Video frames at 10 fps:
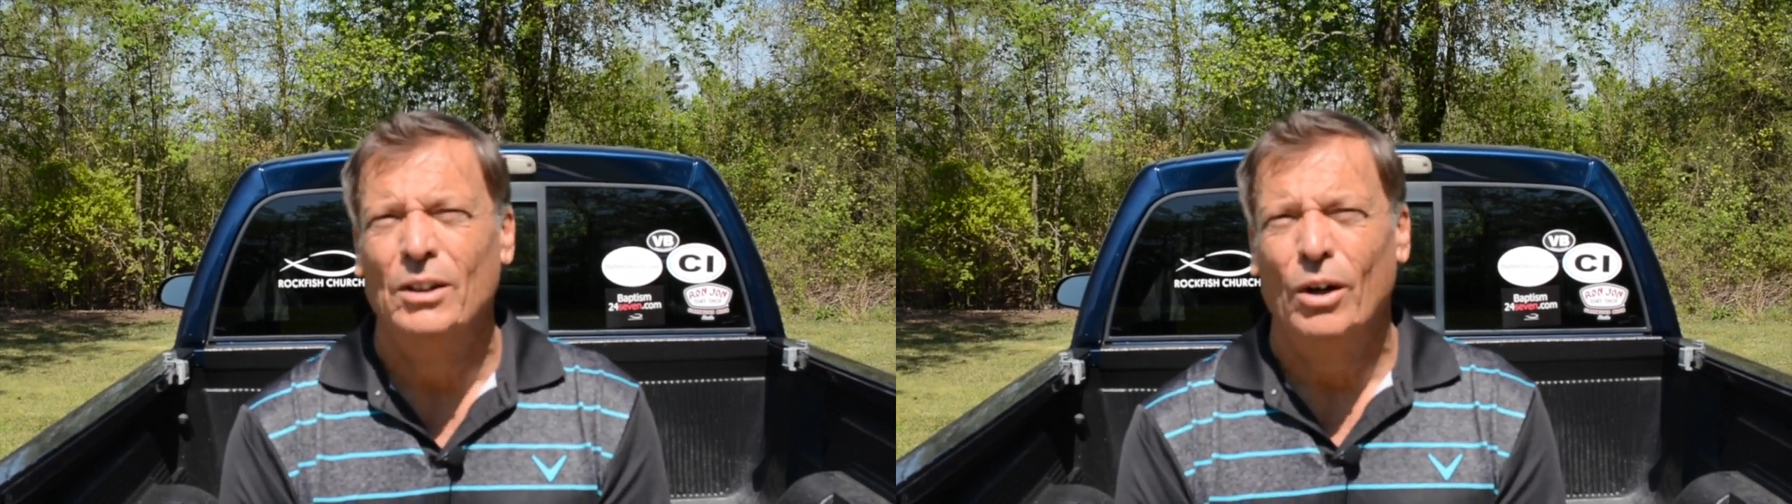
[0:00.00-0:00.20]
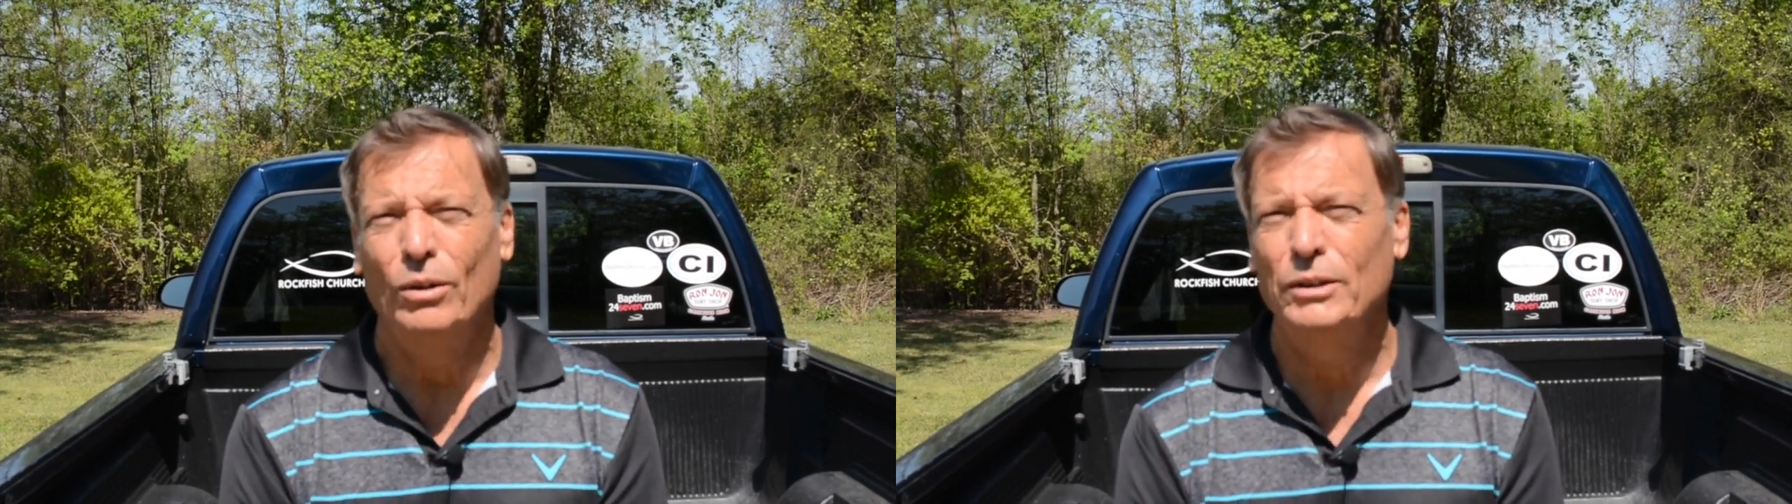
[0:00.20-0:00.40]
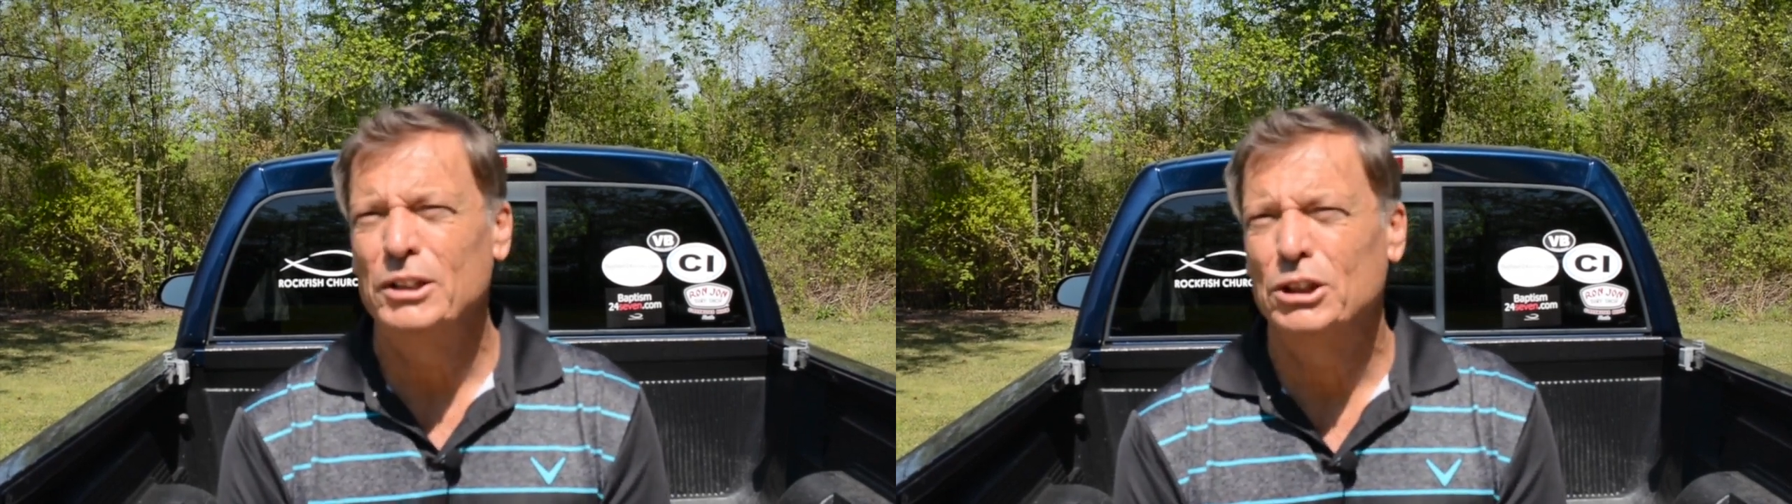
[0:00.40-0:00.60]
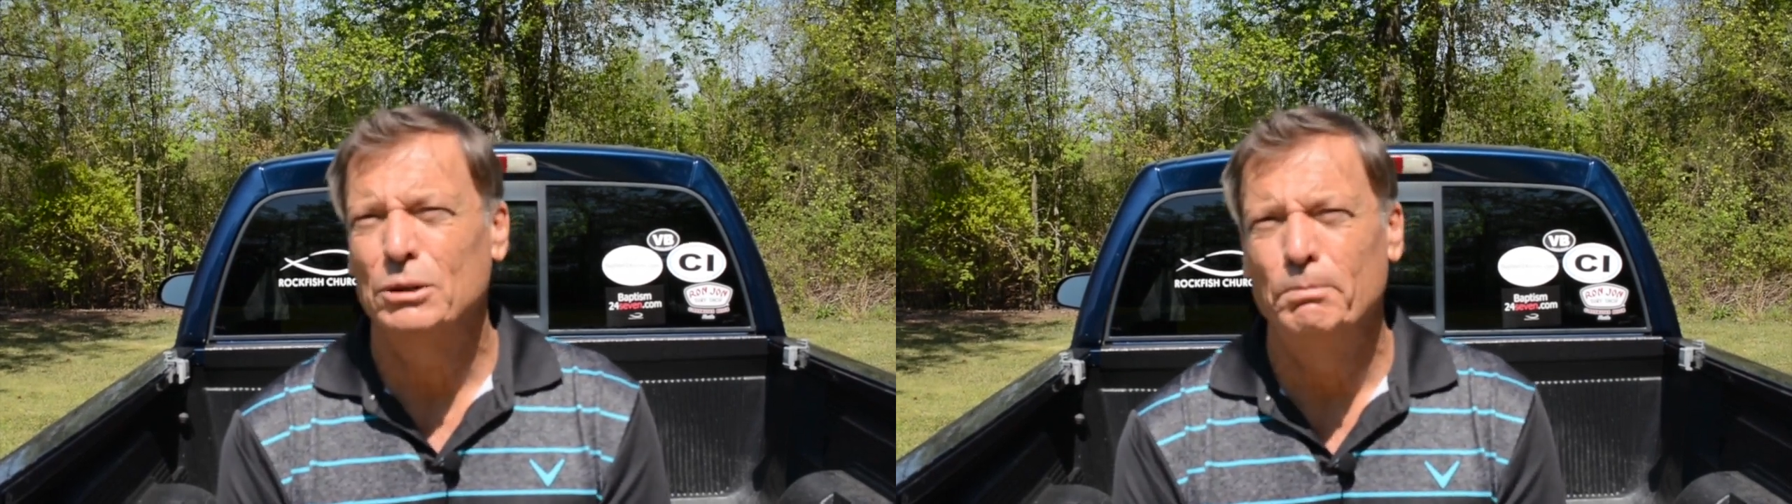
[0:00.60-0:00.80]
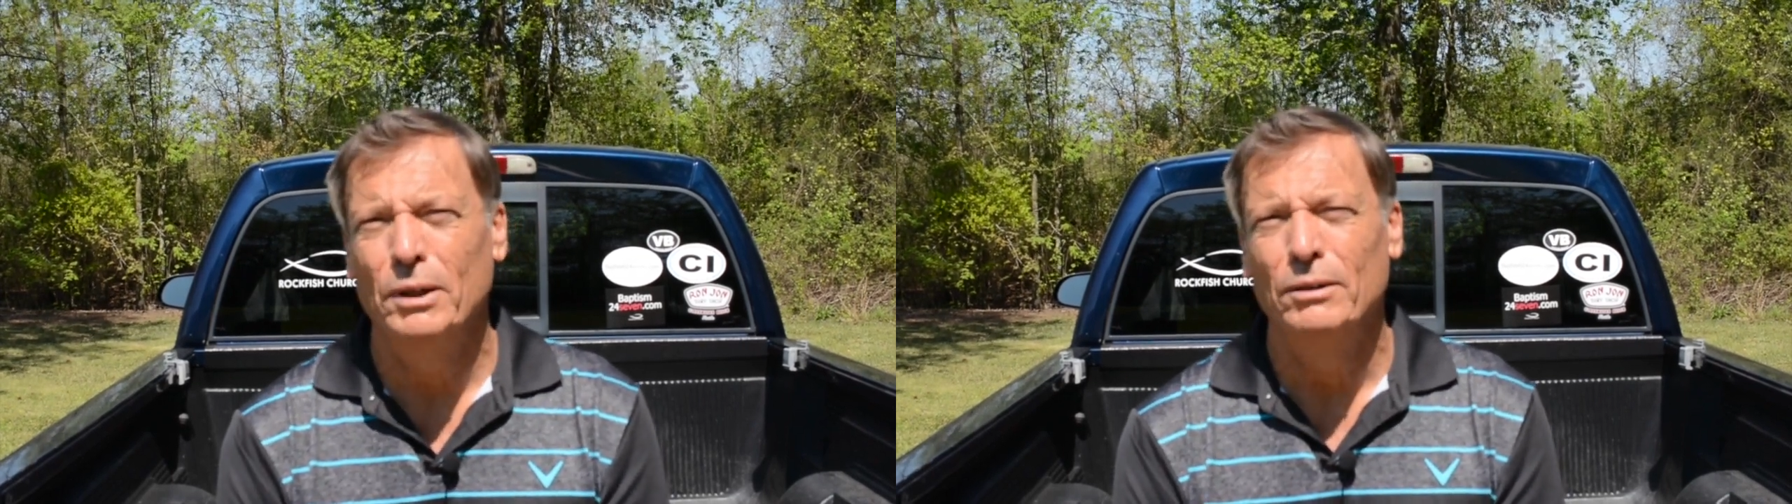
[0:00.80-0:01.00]
Holy
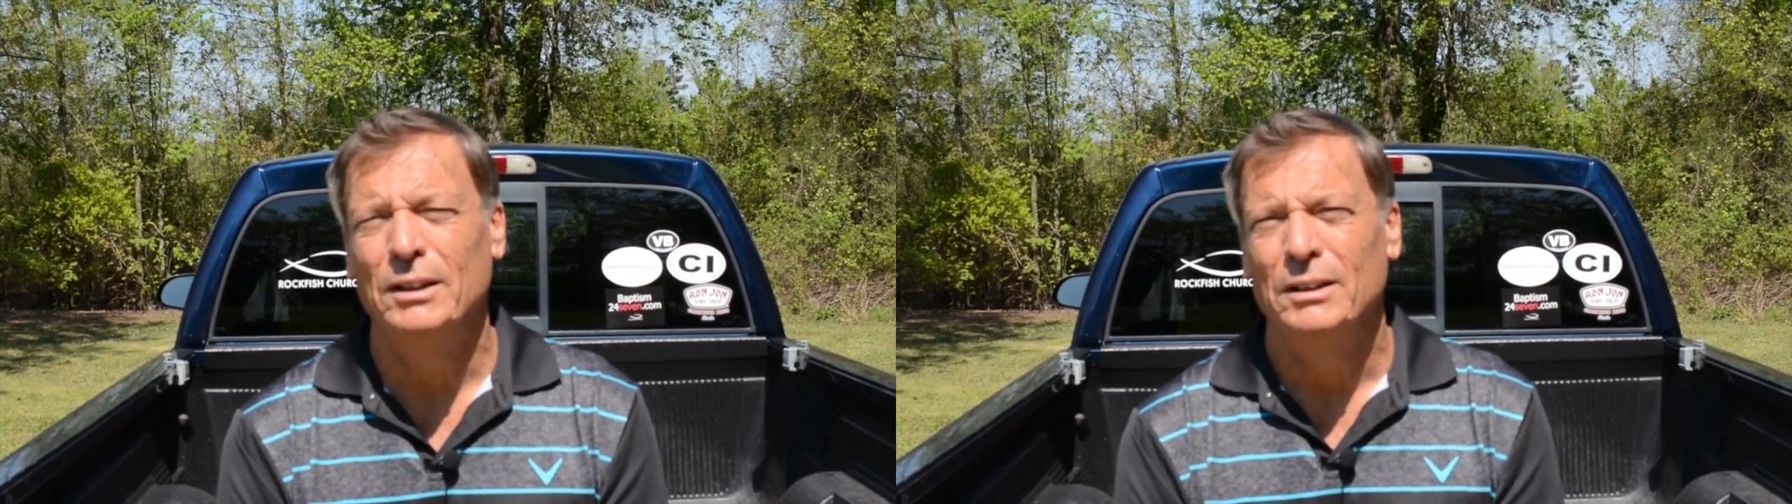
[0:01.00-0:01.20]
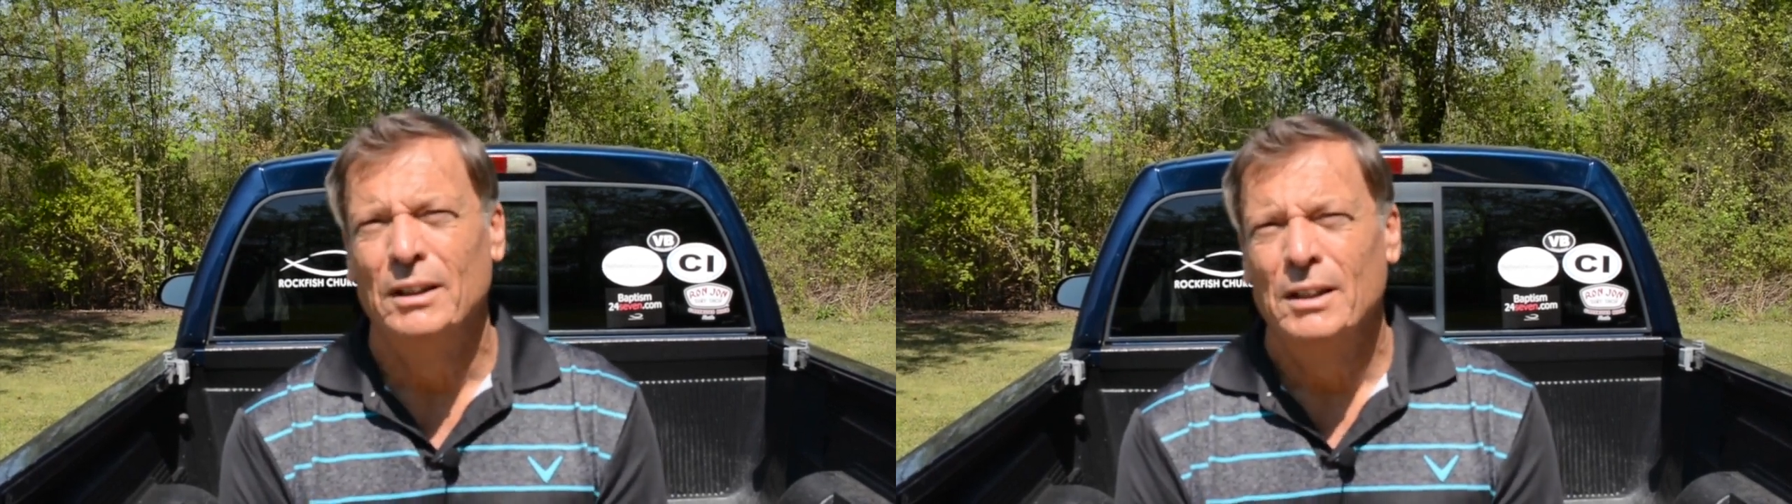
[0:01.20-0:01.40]
Spirit,